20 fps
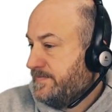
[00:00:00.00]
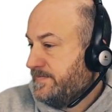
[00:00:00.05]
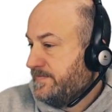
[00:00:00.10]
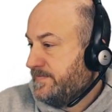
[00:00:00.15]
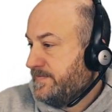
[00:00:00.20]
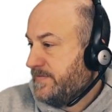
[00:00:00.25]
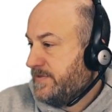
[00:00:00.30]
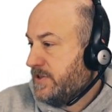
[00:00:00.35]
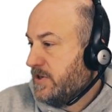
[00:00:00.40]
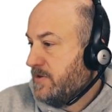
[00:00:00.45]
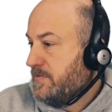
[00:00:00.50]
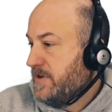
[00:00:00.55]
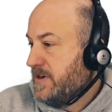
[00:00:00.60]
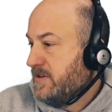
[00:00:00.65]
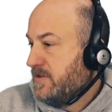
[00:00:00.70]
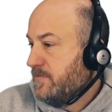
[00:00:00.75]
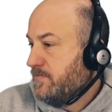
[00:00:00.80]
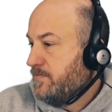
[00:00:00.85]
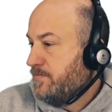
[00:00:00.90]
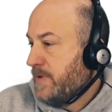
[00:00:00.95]
So I mean,
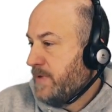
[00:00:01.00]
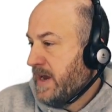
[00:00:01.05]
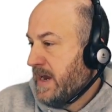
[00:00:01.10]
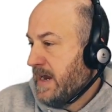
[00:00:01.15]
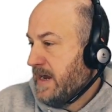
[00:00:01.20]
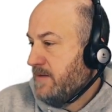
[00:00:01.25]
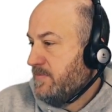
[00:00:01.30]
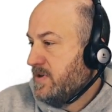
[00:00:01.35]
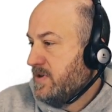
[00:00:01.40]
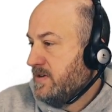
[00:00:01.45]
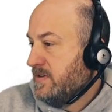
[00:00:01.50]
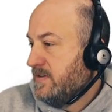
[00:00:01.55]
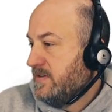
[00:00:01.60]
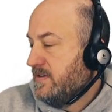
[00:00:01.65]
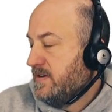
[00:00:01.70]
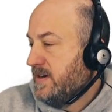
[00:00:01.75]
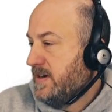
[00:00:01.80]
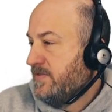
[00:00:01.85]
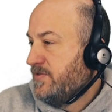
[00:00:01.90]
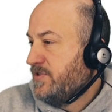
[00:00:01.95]
her payment,
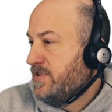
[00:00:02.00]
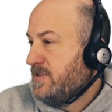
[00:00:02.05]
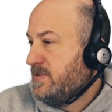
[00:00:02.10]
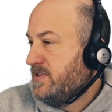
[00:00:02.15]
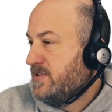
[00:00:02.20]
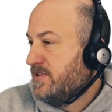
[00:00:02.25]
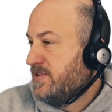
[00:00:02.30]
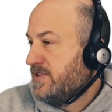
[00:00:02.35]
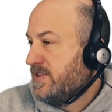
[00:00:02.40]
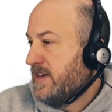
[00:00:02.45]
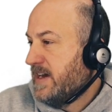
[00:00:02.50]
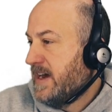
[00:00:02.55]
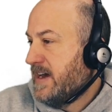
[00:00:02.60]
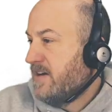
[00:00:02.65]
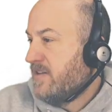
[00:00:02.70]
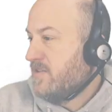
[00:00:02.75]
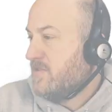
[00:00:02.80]
if she just got her